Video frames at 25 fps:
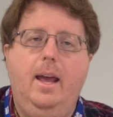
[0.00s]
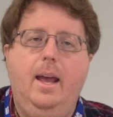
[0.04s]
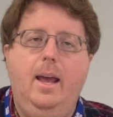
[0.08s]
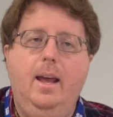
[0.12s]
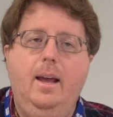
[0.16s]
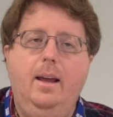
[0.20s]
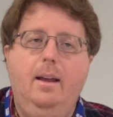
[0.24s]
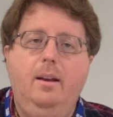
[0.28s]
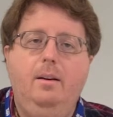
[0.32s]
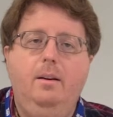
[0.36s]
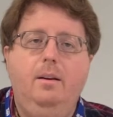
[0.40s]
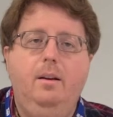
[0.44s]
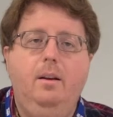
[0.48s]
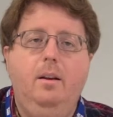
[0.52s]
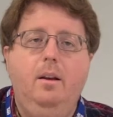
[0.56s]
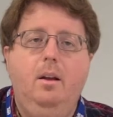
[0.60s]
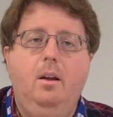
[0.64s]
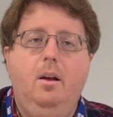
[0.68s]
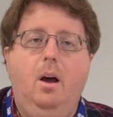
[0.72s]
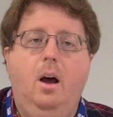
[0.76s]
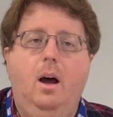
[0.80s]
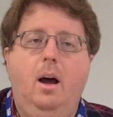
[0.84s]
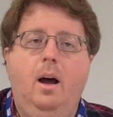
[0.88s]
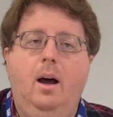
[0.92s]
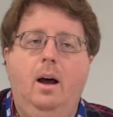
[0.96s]
And
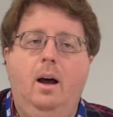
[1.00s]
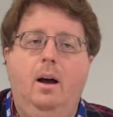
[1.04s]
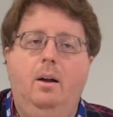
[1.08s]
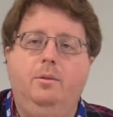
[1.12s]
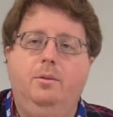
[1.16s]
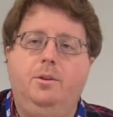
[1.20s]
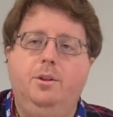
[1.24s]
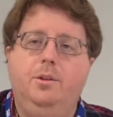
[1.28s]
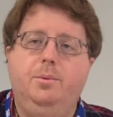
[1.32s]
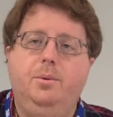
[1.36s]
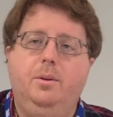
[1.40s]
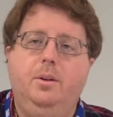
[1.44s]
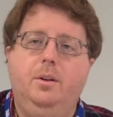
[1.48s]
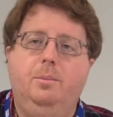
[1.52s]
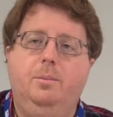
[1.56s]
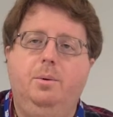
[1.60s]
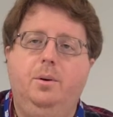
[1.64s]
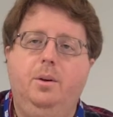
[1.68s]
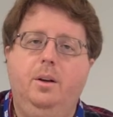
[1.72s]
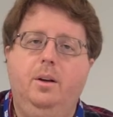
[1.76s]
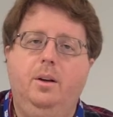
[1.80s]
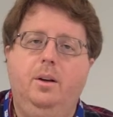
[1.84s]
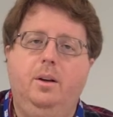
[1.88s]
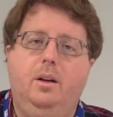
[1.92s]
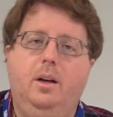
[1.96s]
I just want to
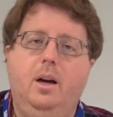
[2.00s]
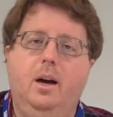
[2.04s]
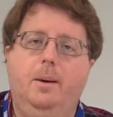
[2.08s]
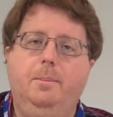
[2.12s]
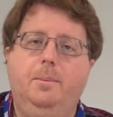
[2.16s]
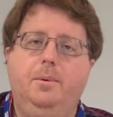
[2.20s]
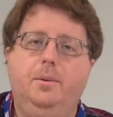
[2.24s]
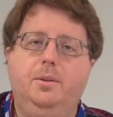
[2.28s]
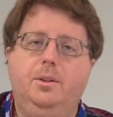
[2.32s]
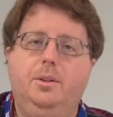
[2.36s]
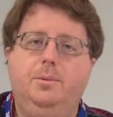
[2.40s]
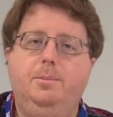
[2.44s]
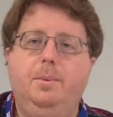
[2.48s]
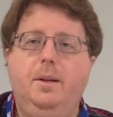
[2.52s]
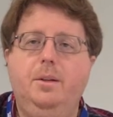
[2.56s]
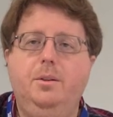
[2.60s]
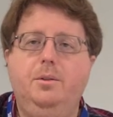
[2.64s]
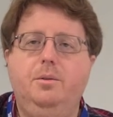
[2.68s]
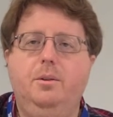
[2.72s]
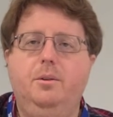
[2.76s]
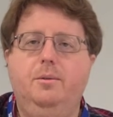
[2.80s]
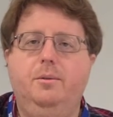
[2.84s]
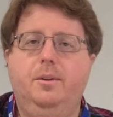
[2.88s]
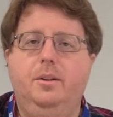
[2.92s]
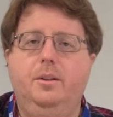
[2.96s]
put in a couple of
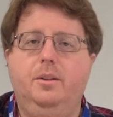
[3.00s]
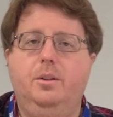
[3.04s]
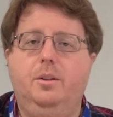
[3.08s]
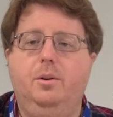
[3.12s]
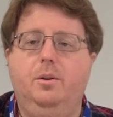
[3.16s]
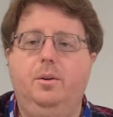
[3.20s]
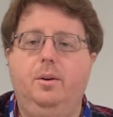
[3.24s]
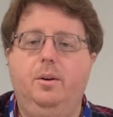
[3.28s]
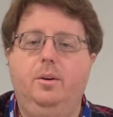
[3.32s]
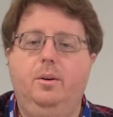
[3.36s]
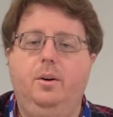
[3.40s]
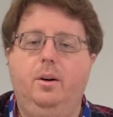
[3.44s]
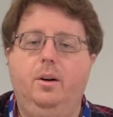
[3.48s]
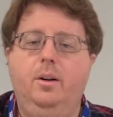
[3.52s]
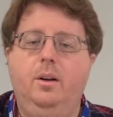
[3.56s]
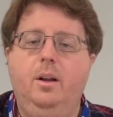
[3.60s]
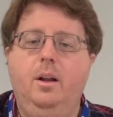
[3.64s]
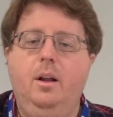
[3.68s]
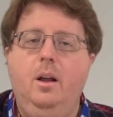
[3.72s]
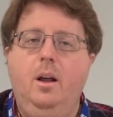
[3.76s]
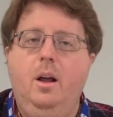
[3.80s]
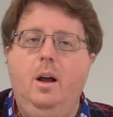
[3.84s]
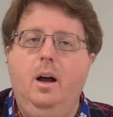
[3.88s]
special events going on.